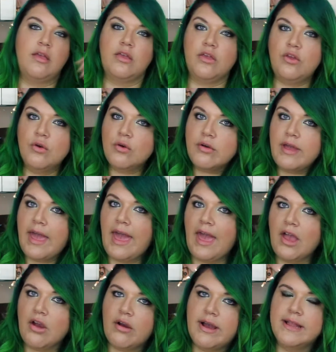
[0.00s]
Your
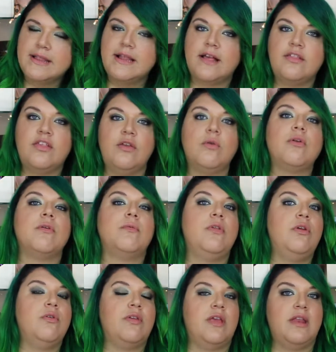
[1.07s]
hair, unless you're
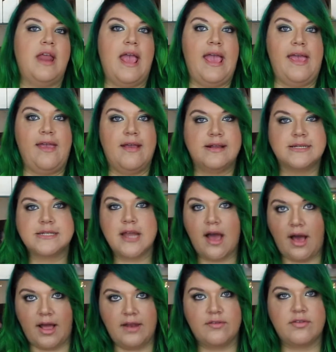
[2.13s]
using a
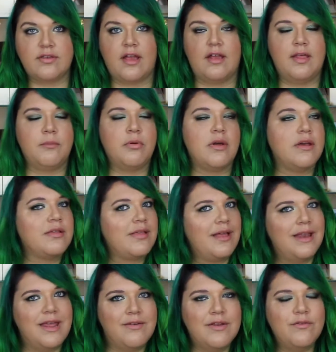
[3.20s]
ton of styling products,
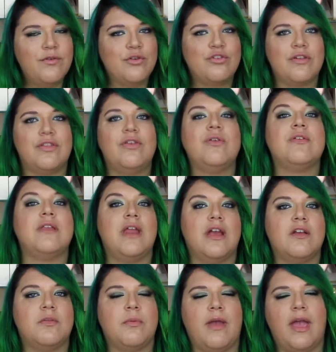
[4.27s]
and even if you're just using
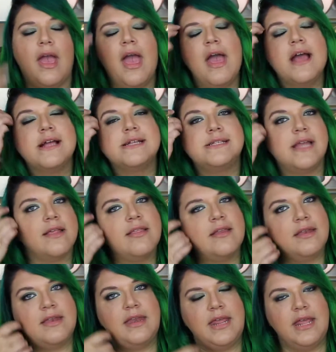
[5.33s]
hairspray,
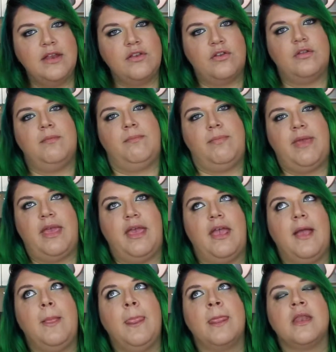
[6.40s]
doesn't need to
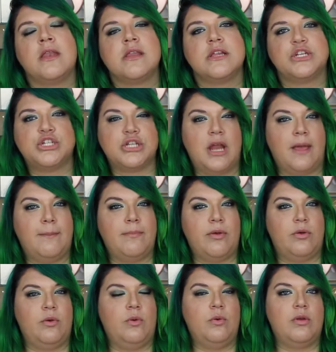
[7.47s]
be
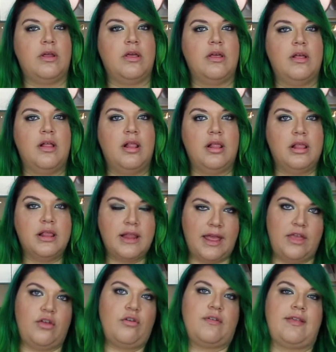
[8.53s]
shampooed
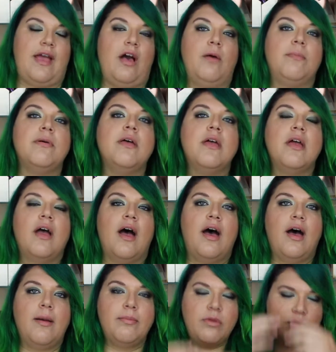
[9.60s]
like your scalp.
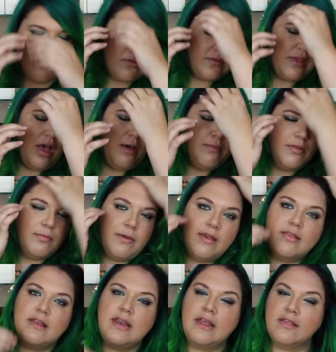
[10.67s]
Your scalp is the
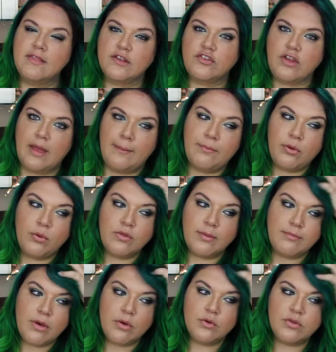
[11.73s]
place that needs the shampoo the
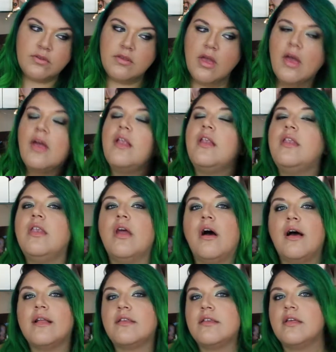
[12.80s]
most,
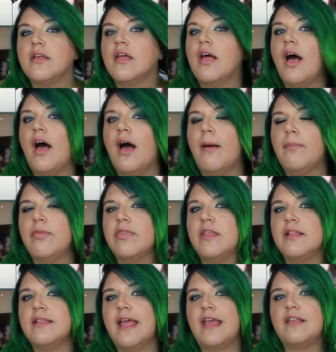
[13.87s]
not
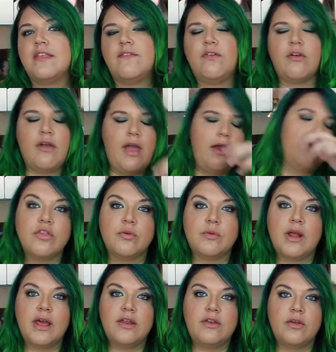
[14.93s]
the length of your hair. So
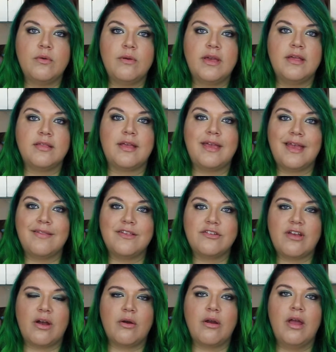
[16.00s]
what I do is I get in the
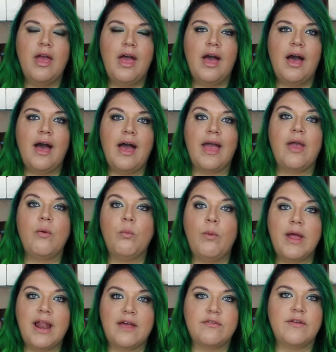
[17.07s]
shower, I
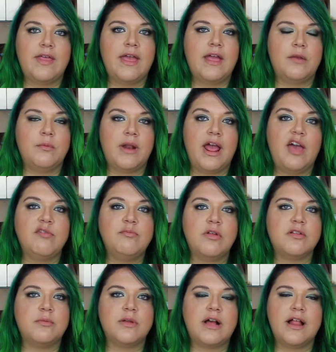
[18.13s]
wet everything, and when I have
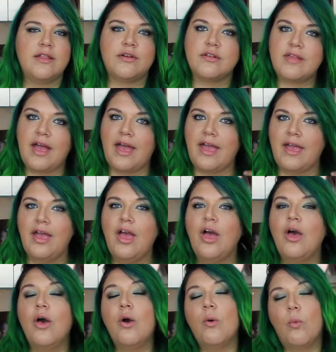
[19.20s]
multiple colors, I
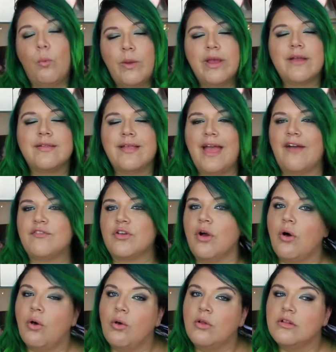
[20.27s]
weirdly have to
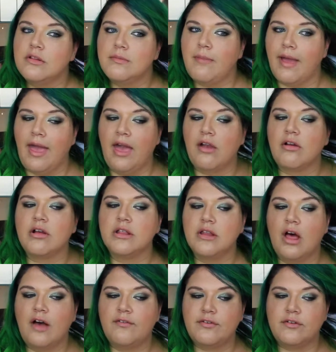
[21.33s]
hold my hair
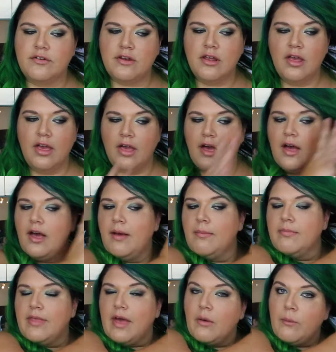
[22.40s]
aloft.
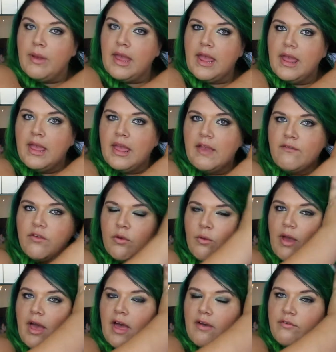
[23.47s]
That way, if you
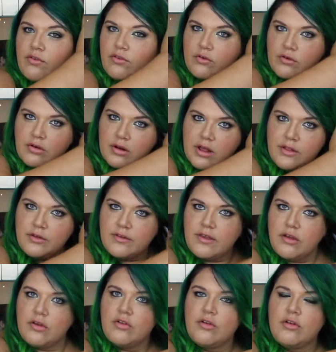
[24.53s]
have certain colors
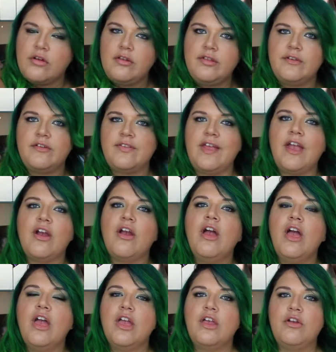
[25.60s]
here, certain colors there,
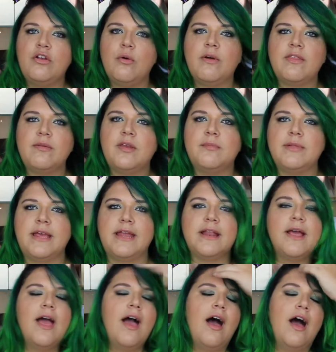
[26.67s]
you don't want them to bleed.
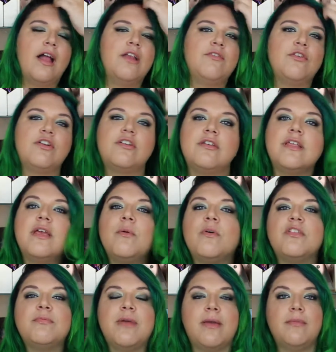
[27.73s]
Unfortunately,
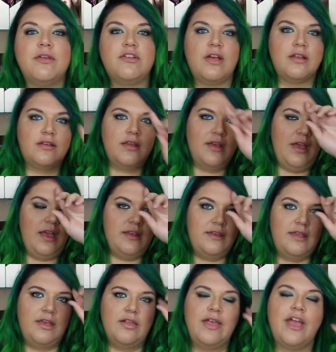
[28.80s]
with my magenta and
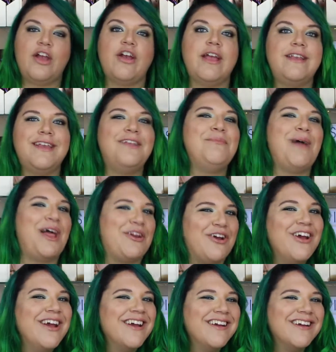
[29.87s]
teal hair, it didn't matter.